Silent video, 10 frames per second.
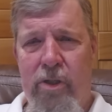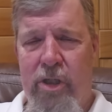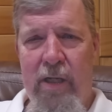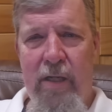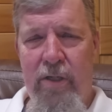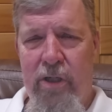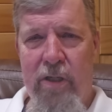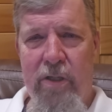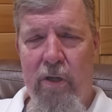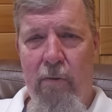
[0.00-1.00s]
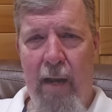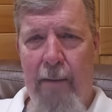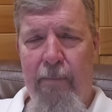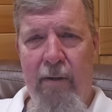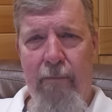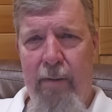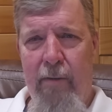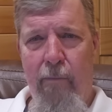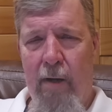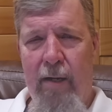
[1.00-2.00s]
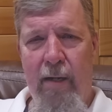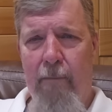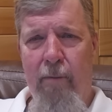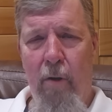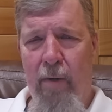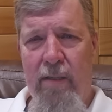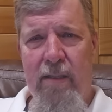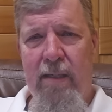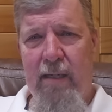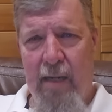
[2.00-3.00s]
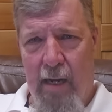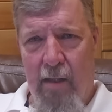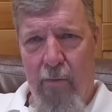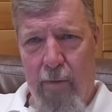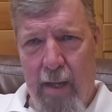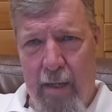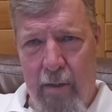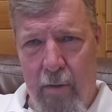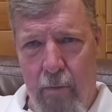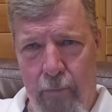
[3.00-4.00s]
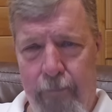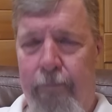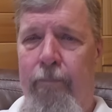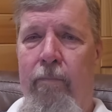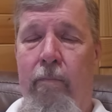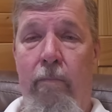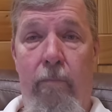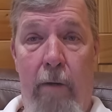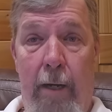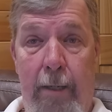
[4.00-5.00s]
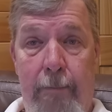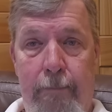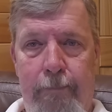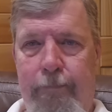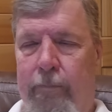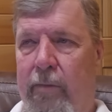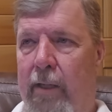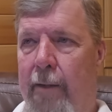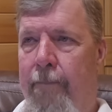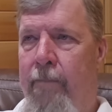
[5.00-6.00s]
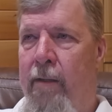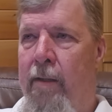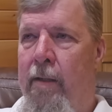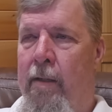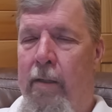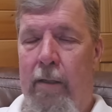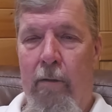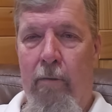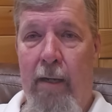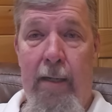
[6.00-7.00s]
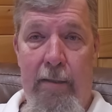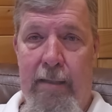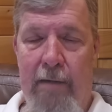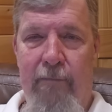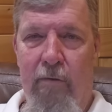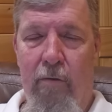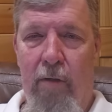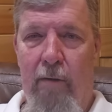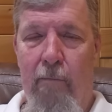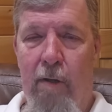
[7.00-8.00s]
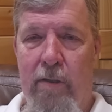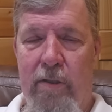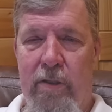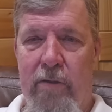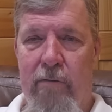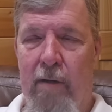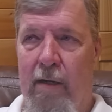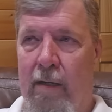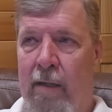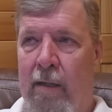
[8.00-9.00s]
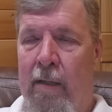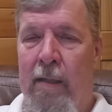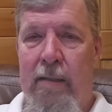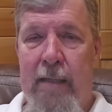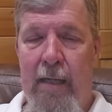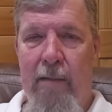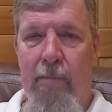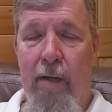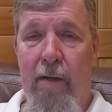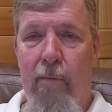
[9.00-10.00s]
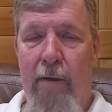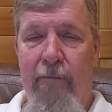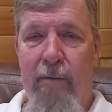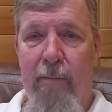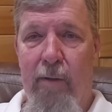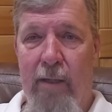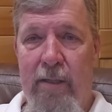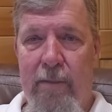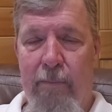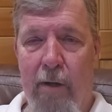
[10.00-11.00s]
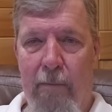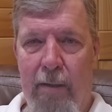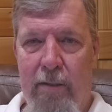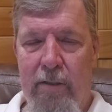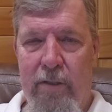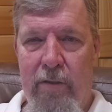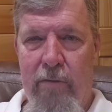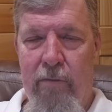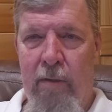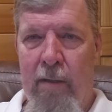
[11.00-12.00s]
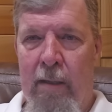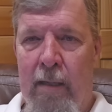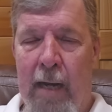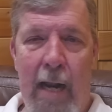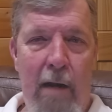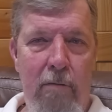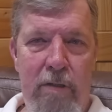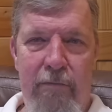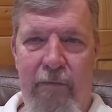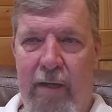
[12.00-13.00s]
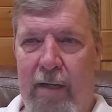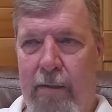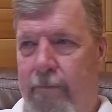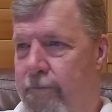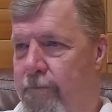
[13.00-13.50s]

gee, just so happen to be winding up going to Colorado, right? Okay. You know, hey, Denver only wants to take the money away from the police departments to house, feed,